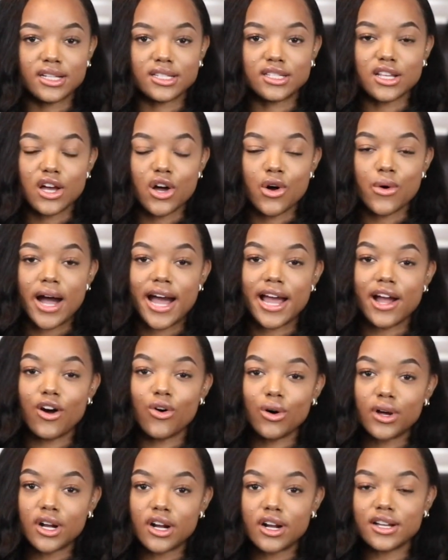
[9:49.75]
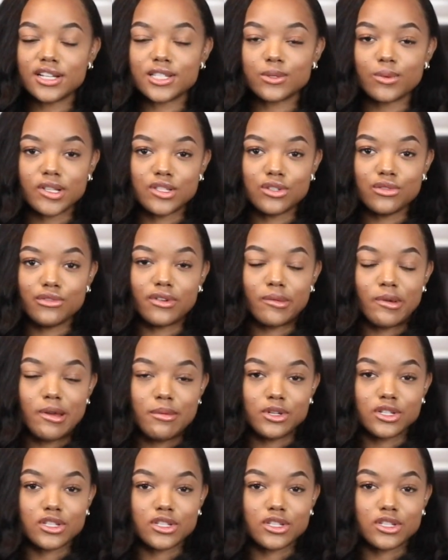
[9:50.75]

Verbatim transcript: so I ordered a sweatsuit from him